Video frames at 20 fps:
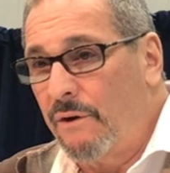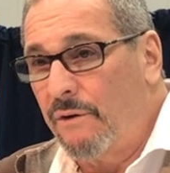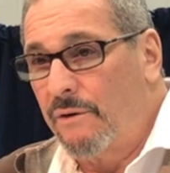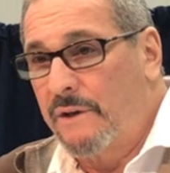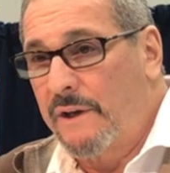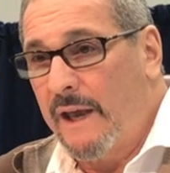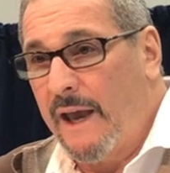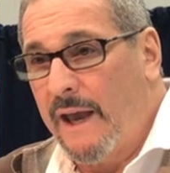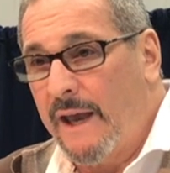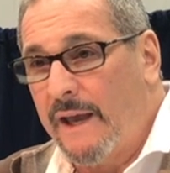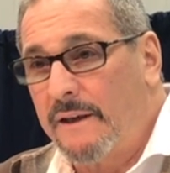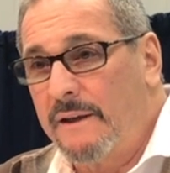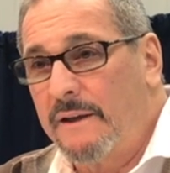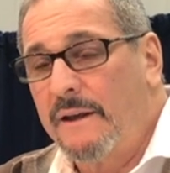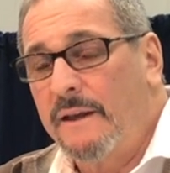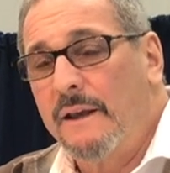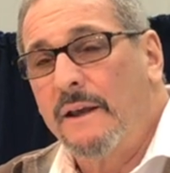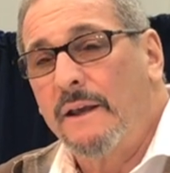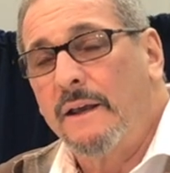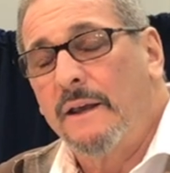okay?
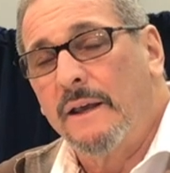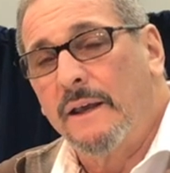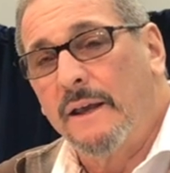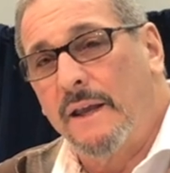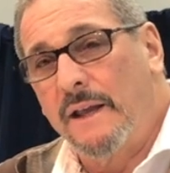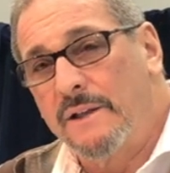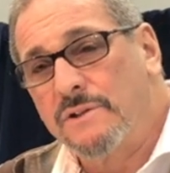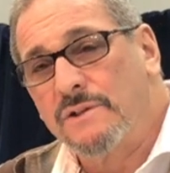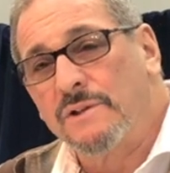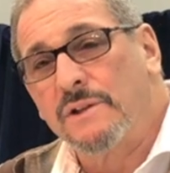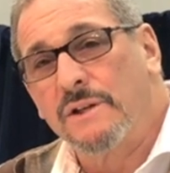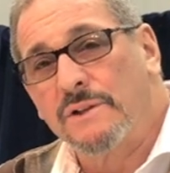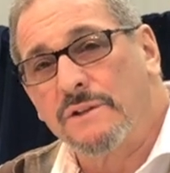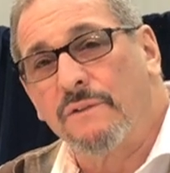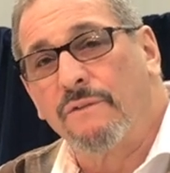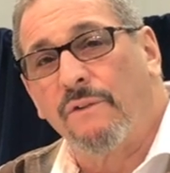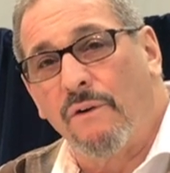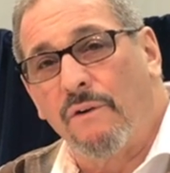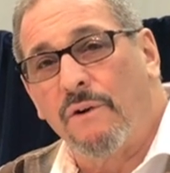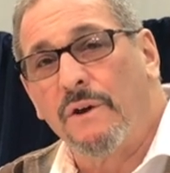Instincts
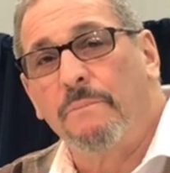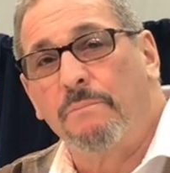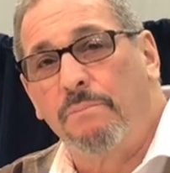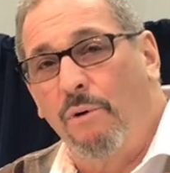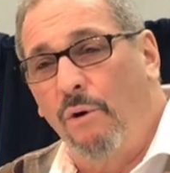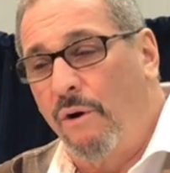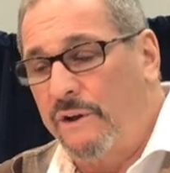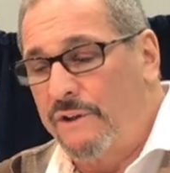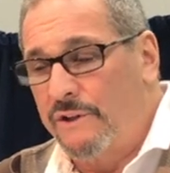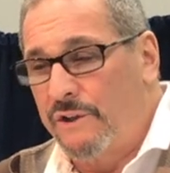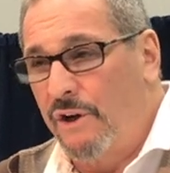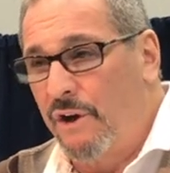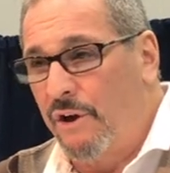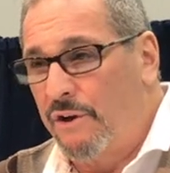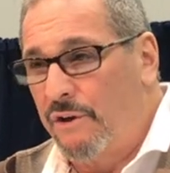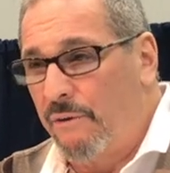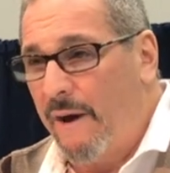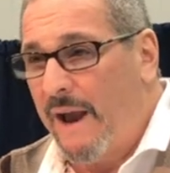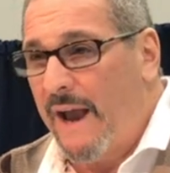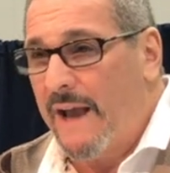are very important. You know,
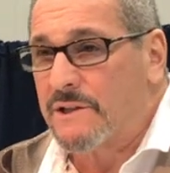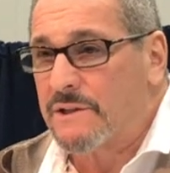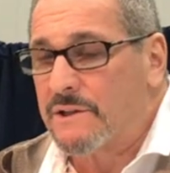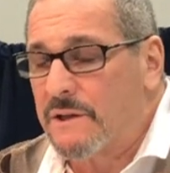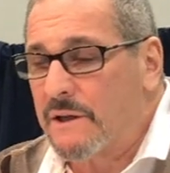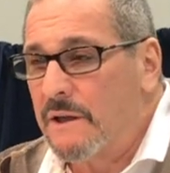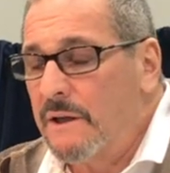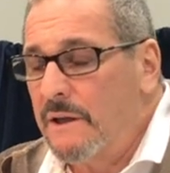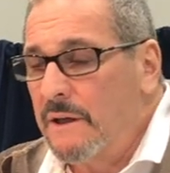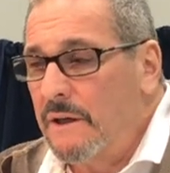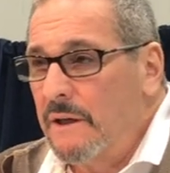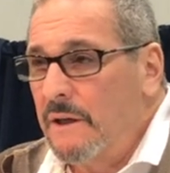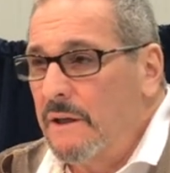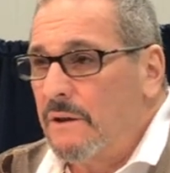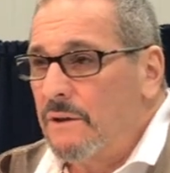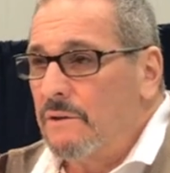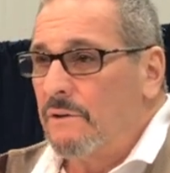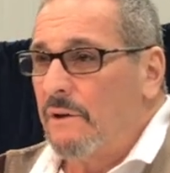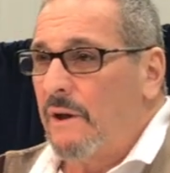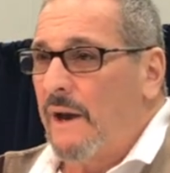you
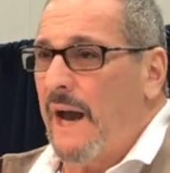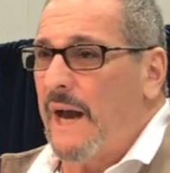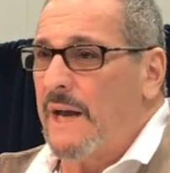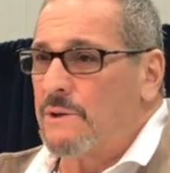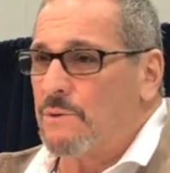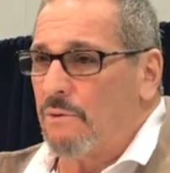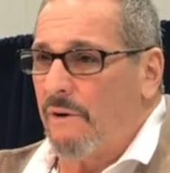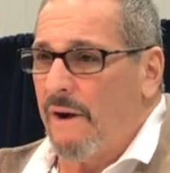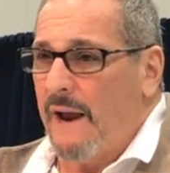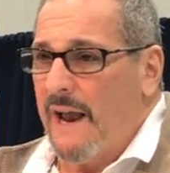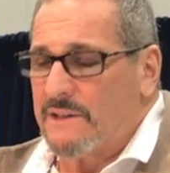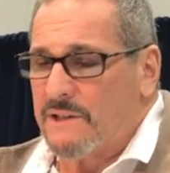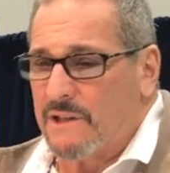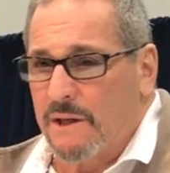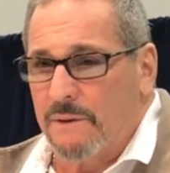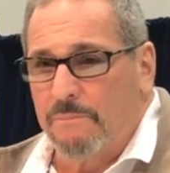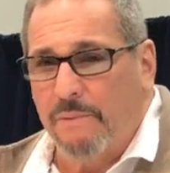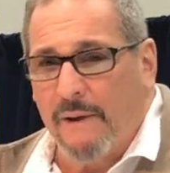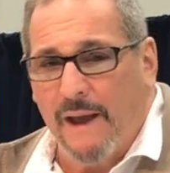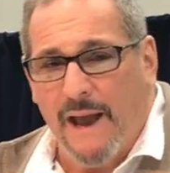guys were
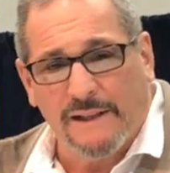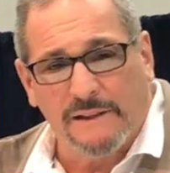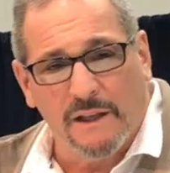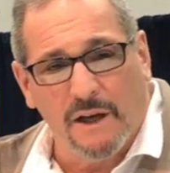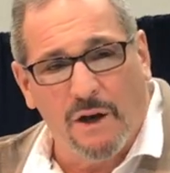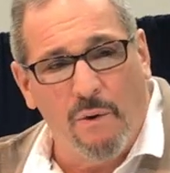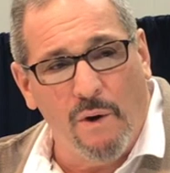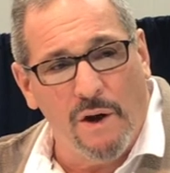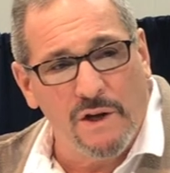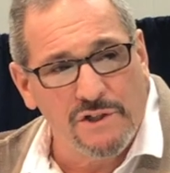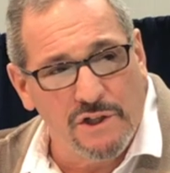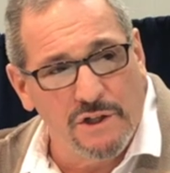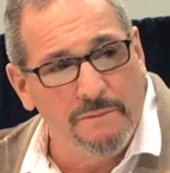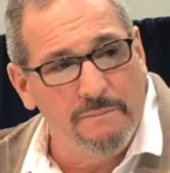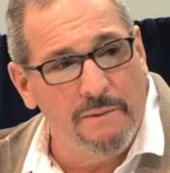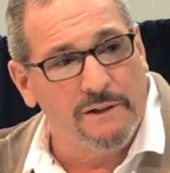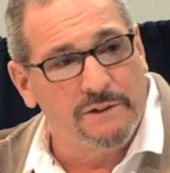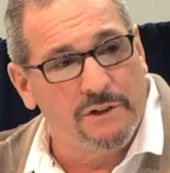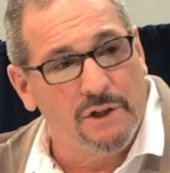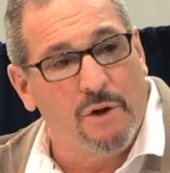asking Pat the question
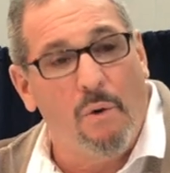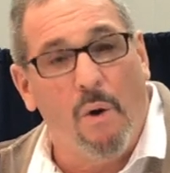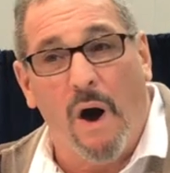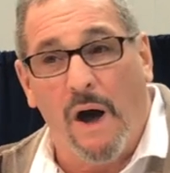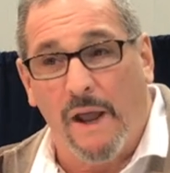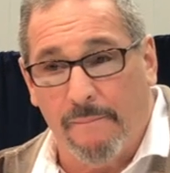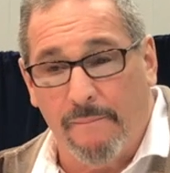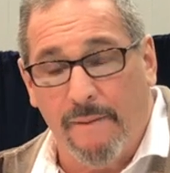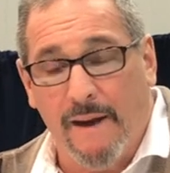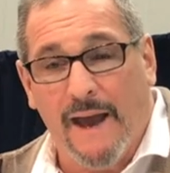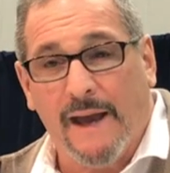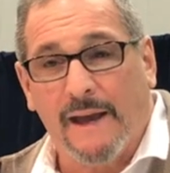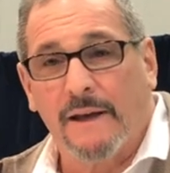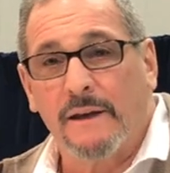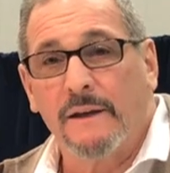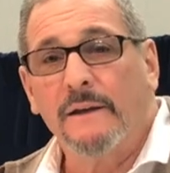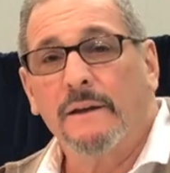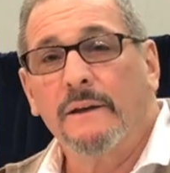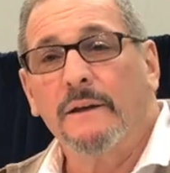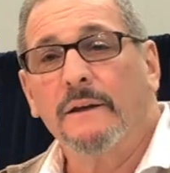about the
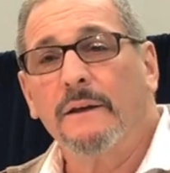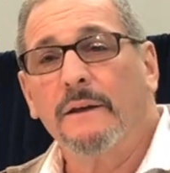quarterbacks,